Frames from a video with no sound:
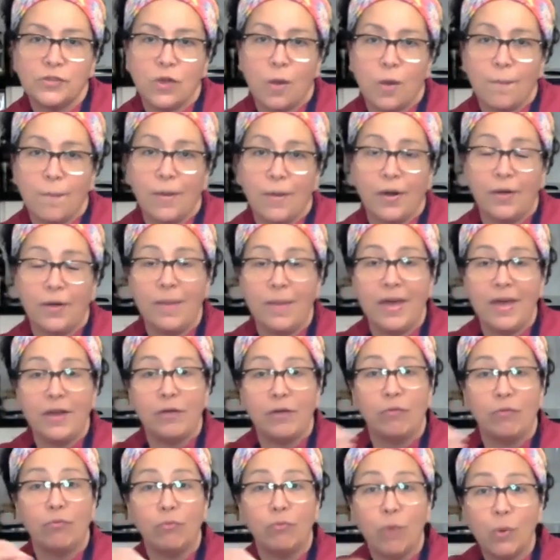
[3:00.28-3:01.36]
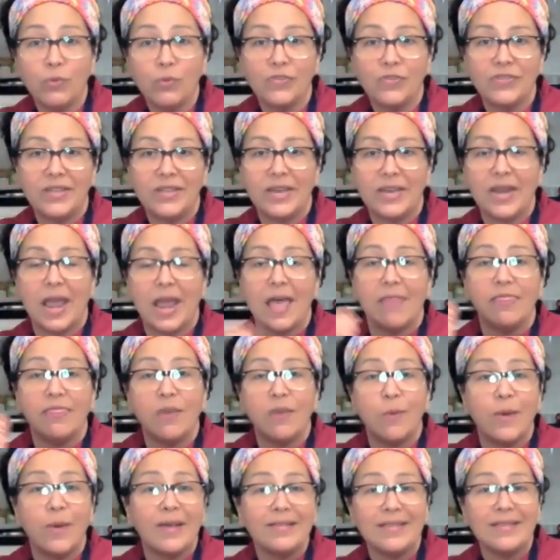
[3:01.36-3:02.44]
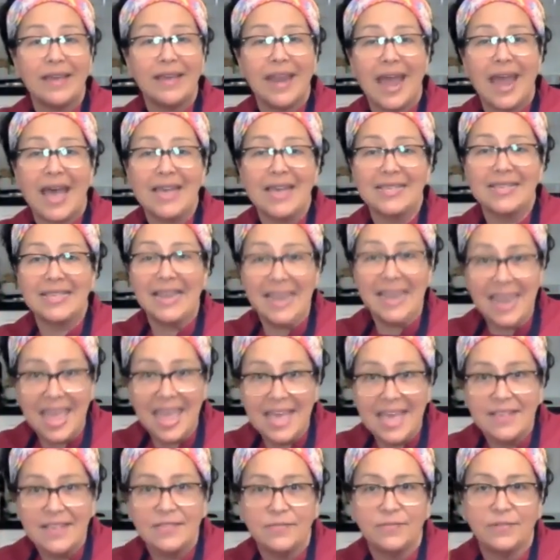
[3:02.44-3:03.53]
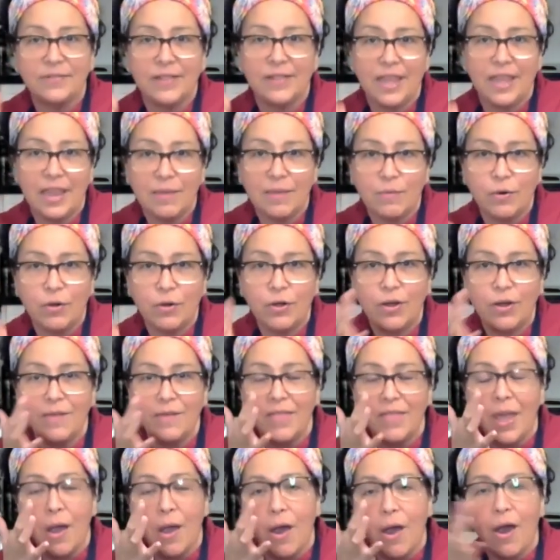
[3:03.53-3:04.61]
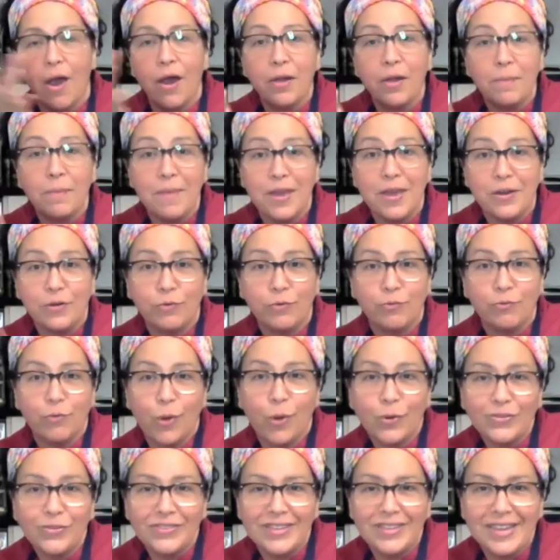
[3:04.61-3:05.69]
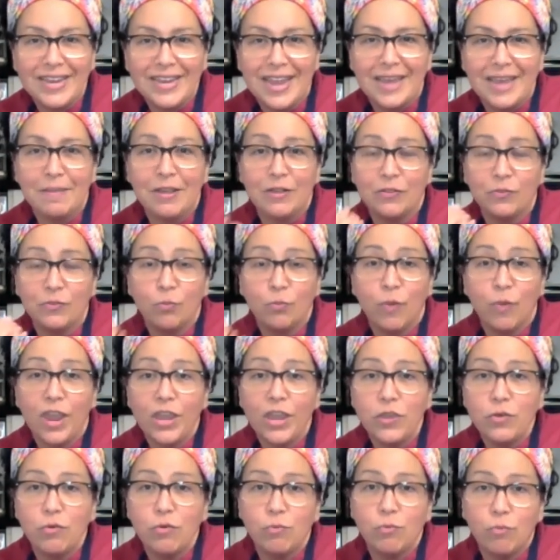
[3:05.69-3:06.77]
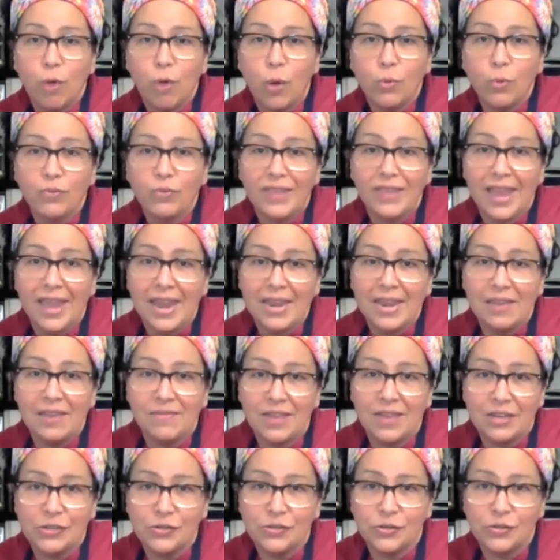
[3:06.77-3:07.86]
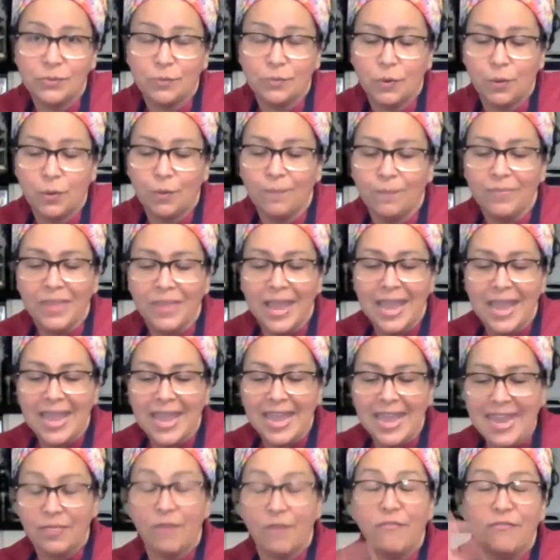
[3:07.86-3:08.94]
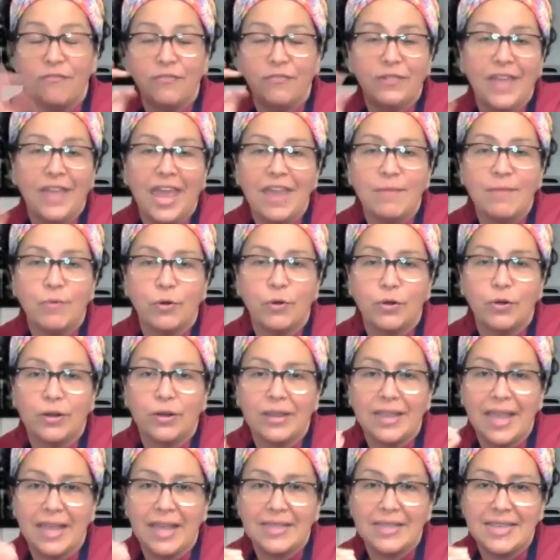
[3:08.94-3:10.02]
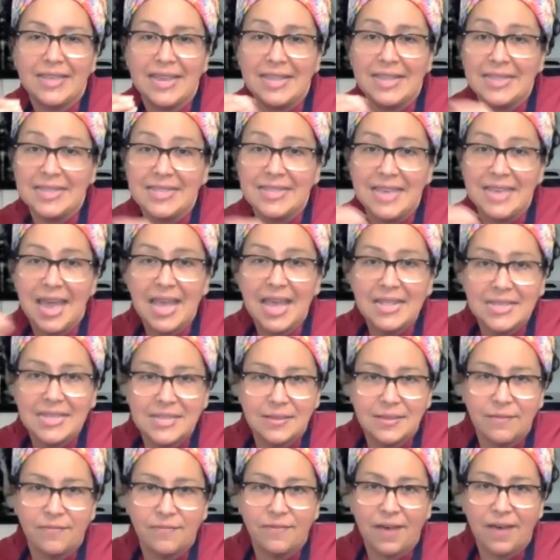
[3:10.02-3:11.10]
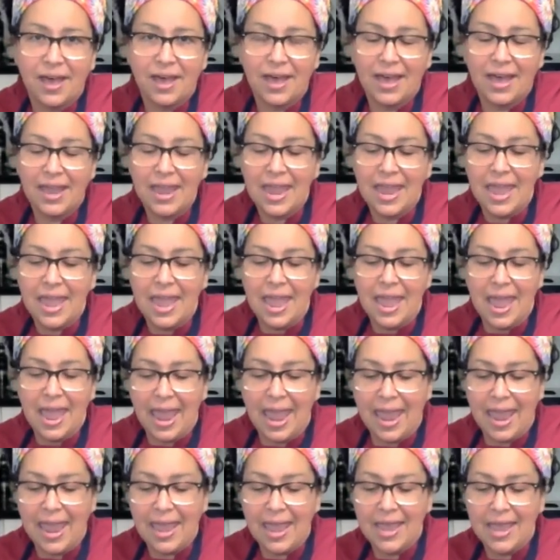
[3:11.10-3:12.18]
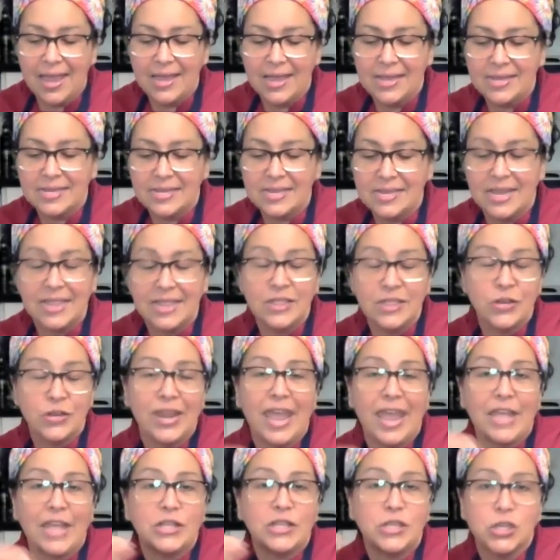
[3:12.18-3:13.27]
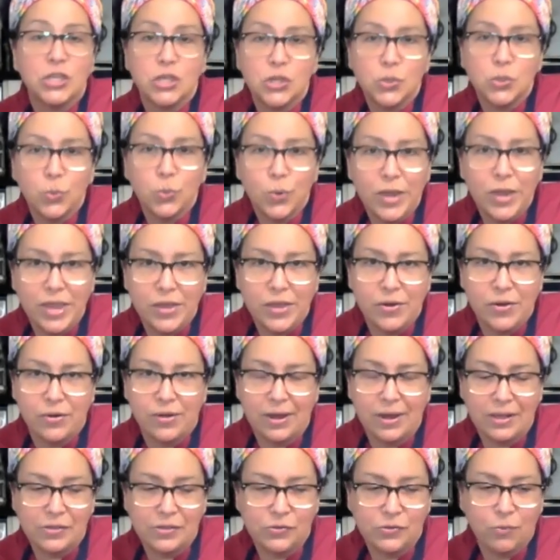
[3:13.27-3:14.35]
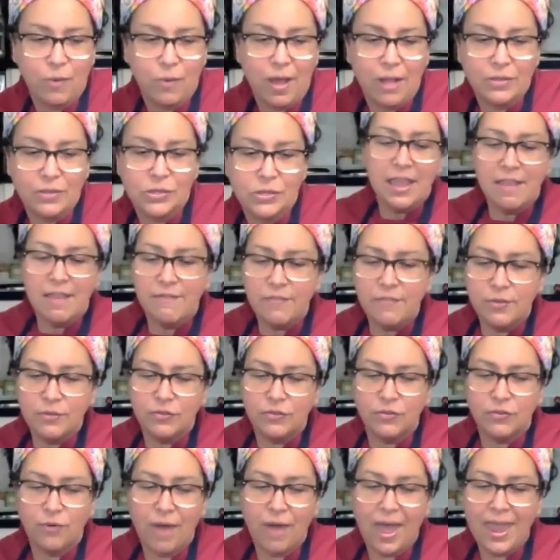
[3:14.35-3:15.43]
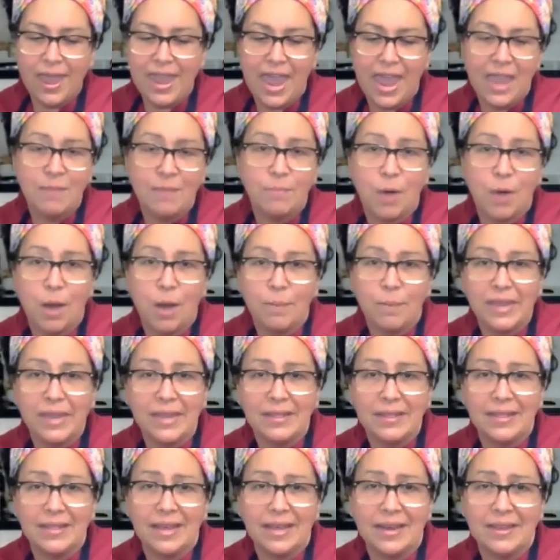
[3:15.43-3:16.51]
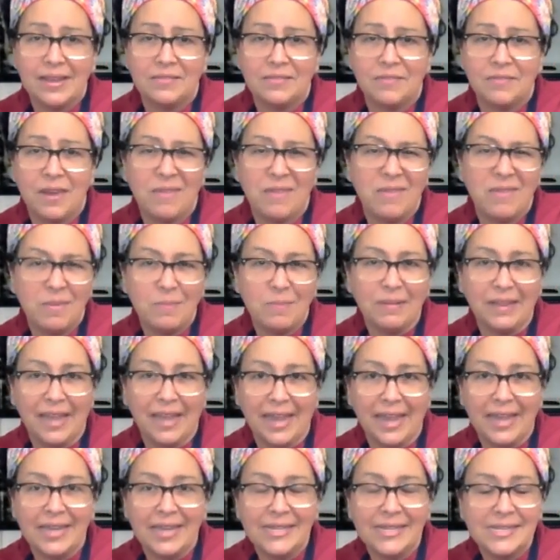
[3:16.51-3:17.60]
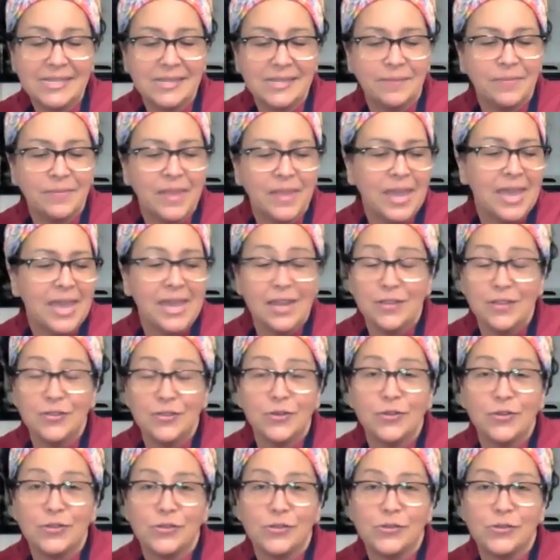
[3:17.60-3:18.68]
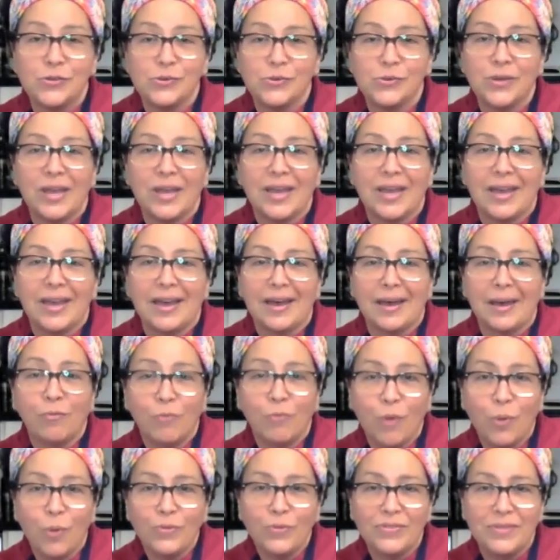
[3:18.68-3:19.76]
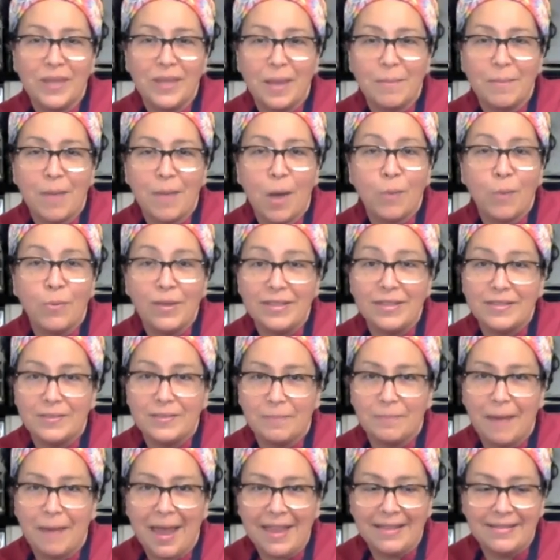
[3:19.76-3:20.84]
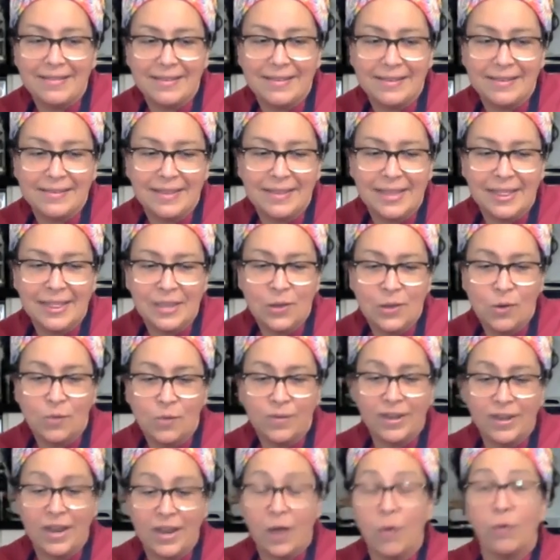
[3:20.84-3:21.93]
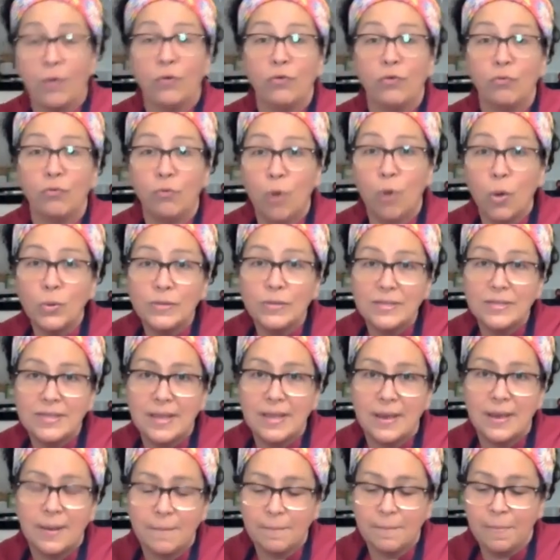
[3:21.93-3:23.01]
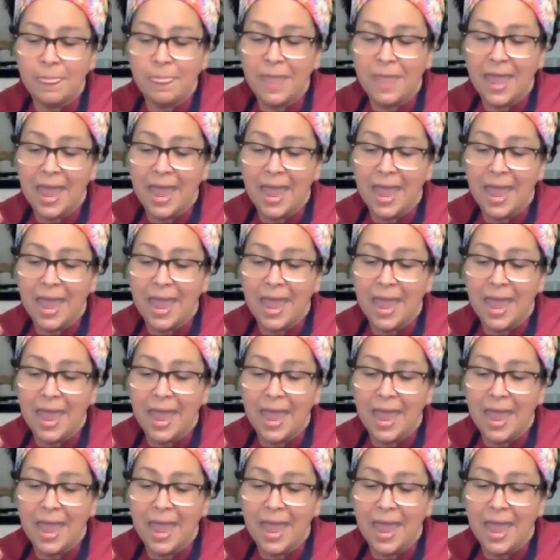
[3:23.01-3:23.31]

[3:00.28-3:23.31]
some are better roasted. The ones that has less flavor are better roasting because when you roast any vegetable, the flavor gets intensified and they get sweeter as well. If you try a pumpkin that is very bland, it is good to roast them with spices in the oven or roast them